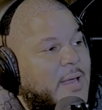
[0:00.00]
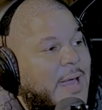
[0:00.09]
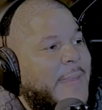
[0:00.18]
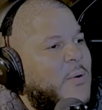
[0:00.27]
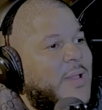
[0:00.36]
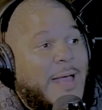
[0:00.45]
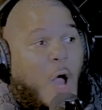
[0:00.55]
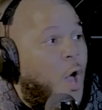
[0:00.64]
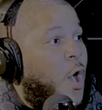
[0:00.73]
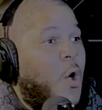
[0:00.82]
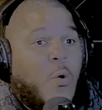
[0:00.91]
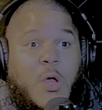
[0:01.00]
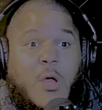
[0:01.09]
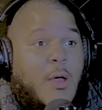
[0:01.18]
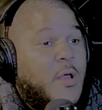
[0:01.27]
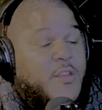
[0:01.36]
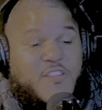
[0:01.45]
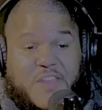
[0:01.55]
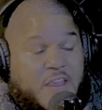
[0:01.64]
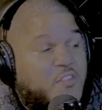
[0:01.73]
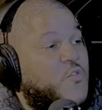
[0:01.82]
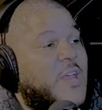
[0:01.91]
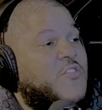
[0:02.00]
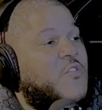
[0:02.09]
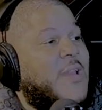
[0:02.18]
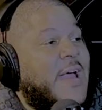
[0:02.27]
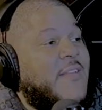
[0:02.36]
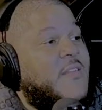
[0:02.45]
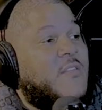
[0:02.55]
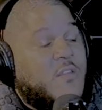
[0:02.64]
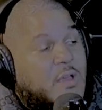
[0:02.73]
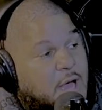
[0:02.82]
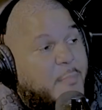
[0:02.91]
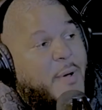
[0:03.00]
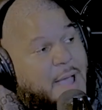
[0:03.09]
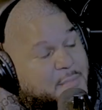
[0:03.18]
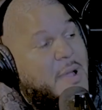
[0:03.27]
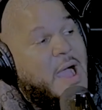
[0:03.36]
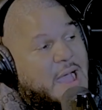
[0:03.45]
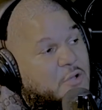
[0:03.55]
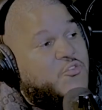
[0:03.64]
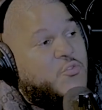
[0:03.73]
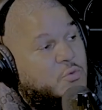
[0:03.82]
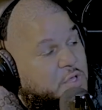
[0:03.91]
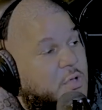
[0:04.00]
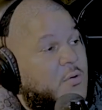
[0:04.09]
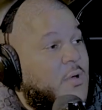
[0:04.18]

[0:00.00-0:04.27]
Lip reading: And they were like, oh, the second you get your license, I'm buying my house through you.